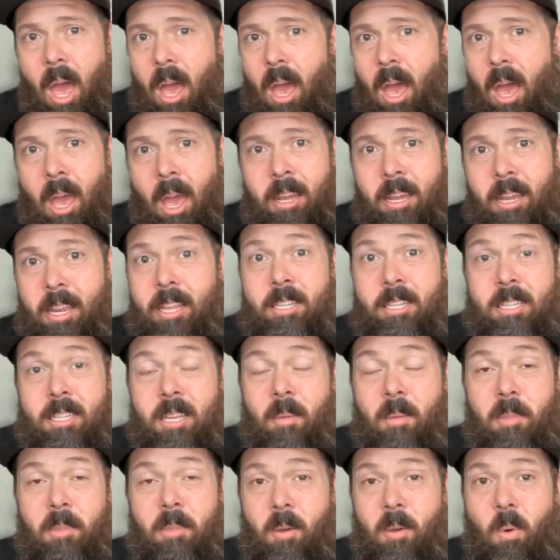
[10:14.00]
I need
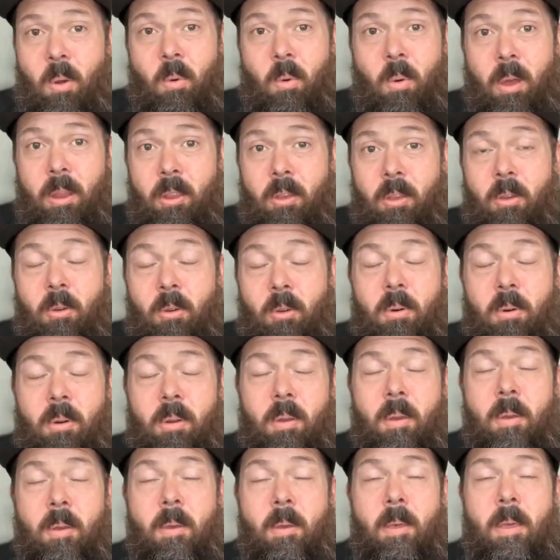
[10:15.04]
something. What do I do?
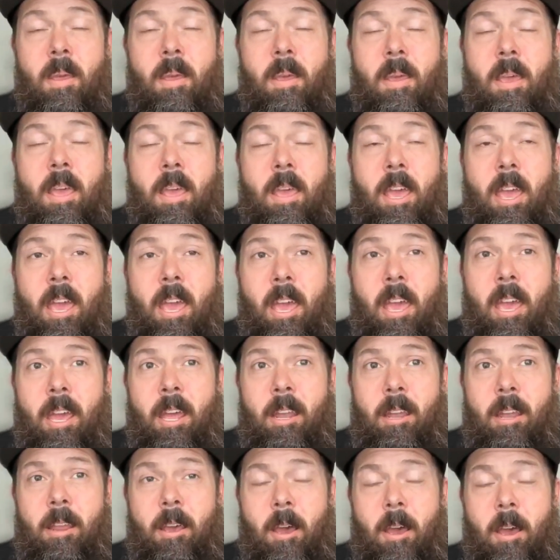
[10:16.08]

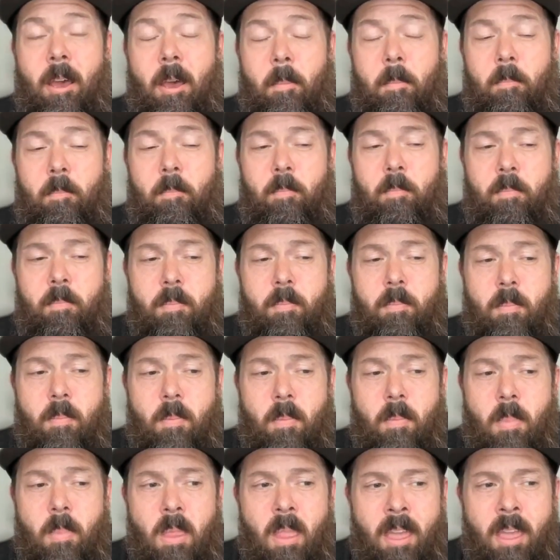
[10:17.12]
And the
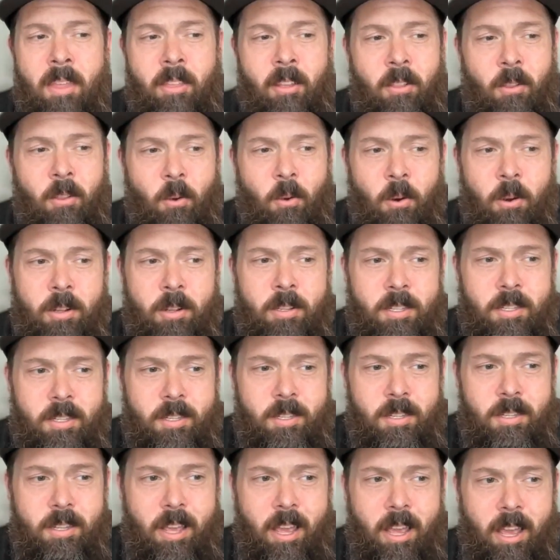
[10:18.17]

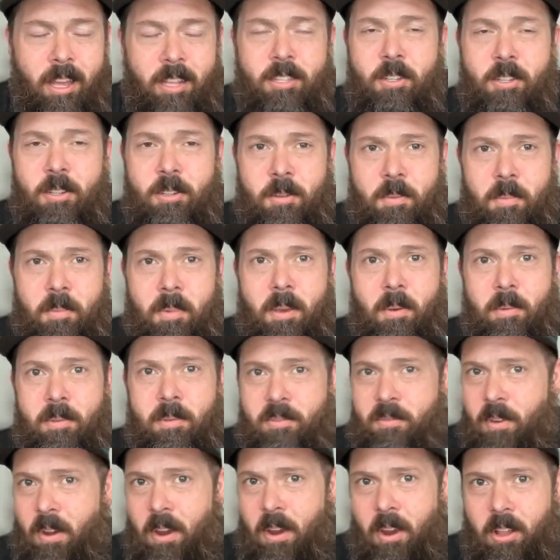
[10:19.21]
Lord's answer to me
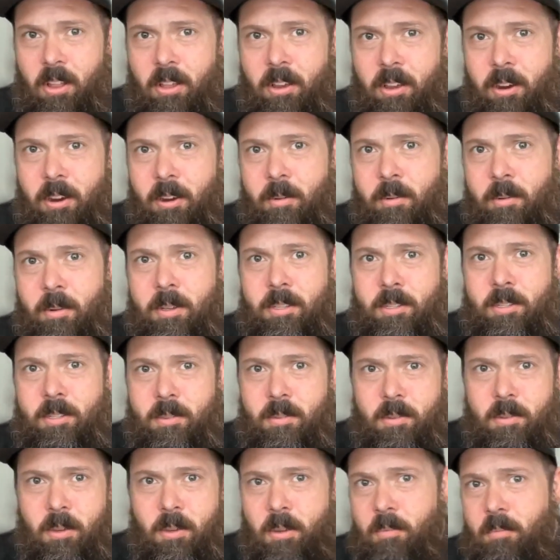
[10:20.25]
was very clear. It
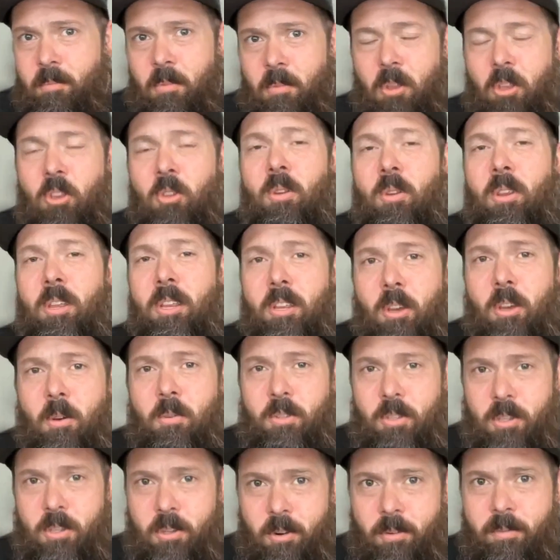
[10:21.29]
was, you need to
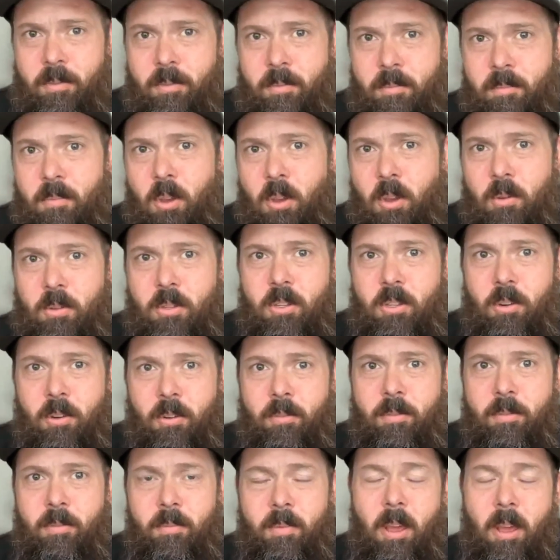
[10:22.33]
go serve. Go
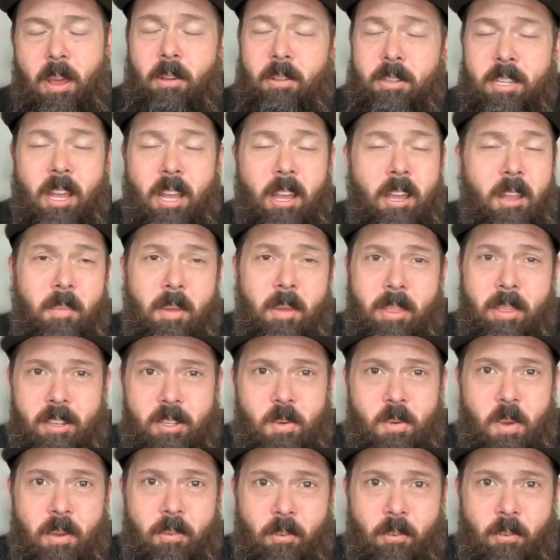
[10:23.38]
serve. Now, it's not going to be
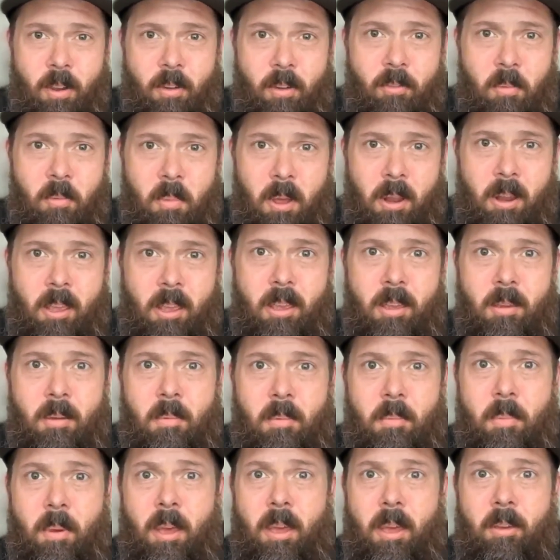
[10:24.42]
this way for everybody,
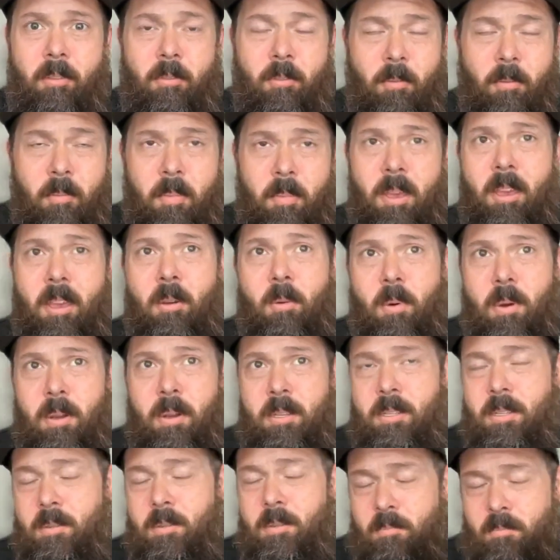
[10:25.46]
but for me, it
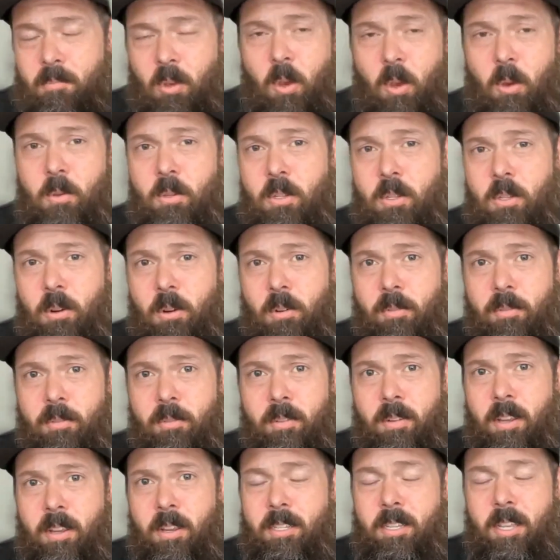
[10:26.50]
was go serve.
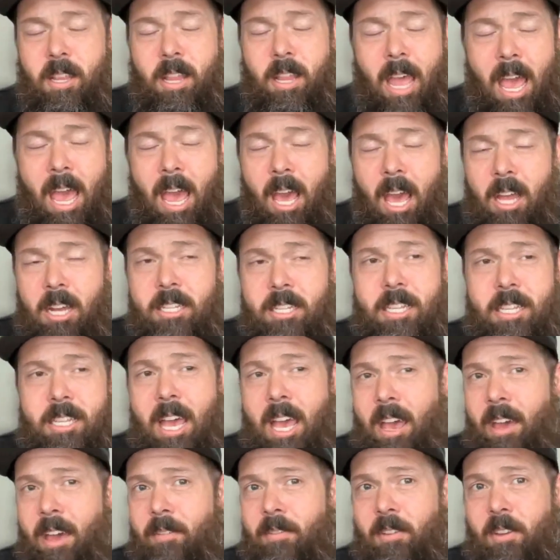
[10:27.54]
And I said, how does that
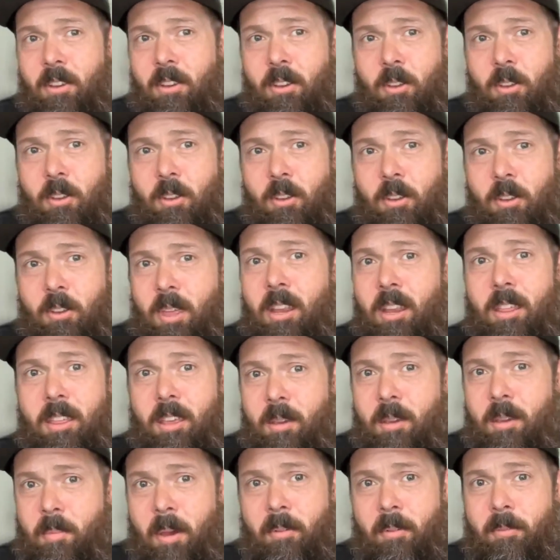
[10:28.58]
have to do with
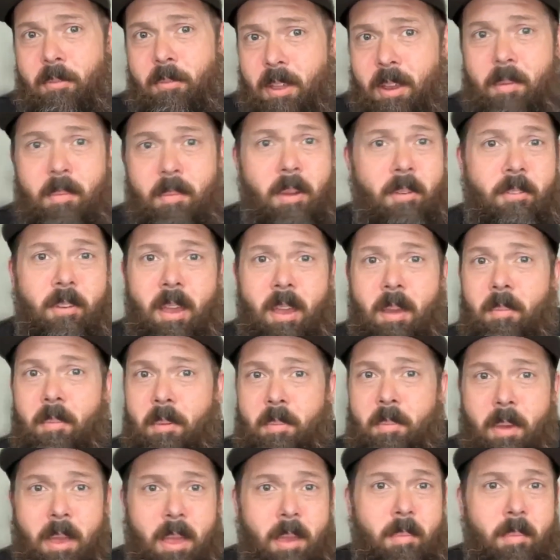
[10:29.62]
anything about feeding my
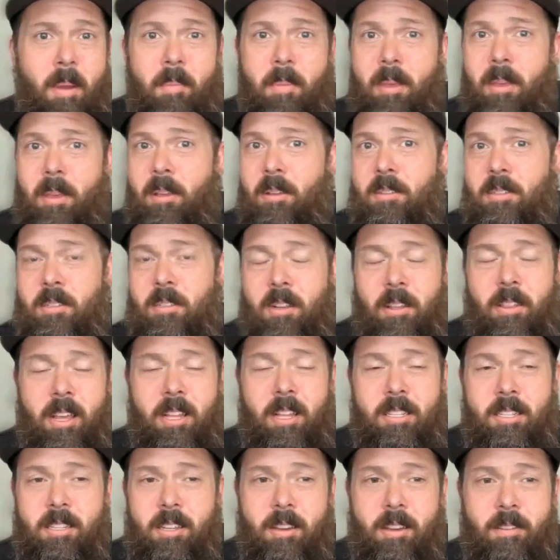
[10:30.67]
family, paying my bills, and all
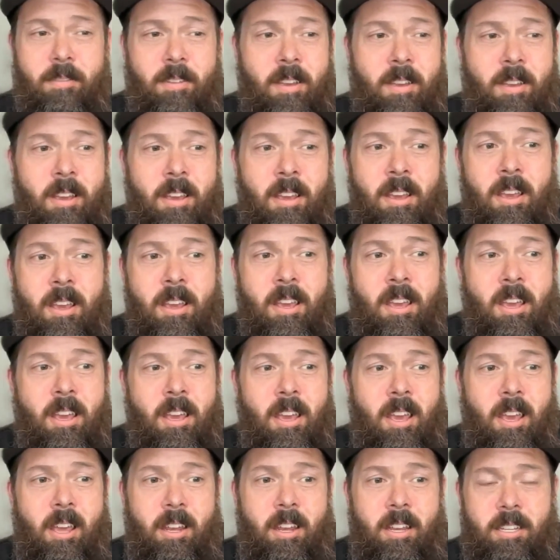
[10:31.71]
that stuff?
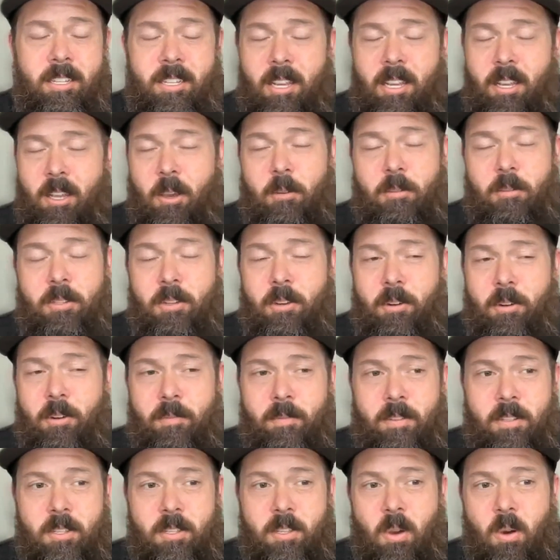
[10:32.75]
And he said, go
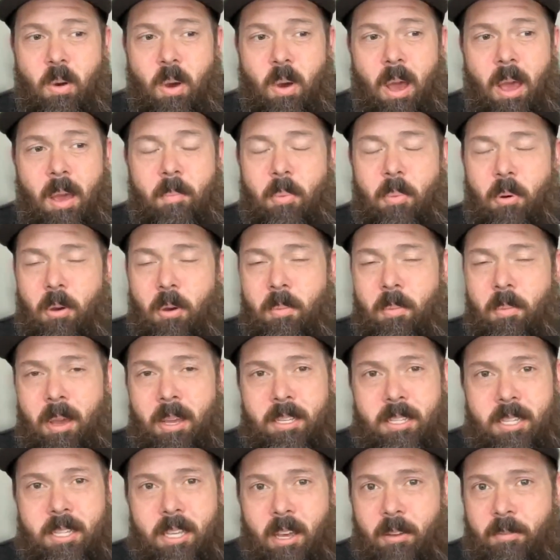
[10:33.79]
serve. And so I put
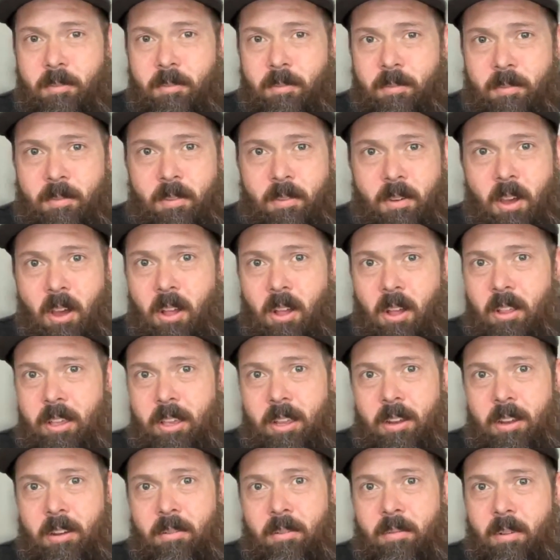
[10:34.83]
myself all
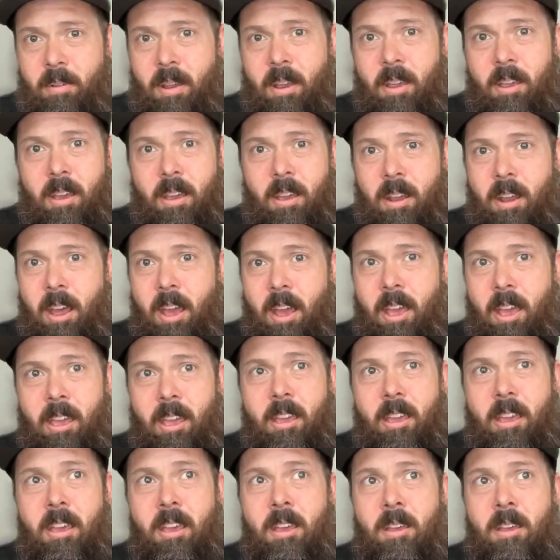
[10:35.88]
in, right? And I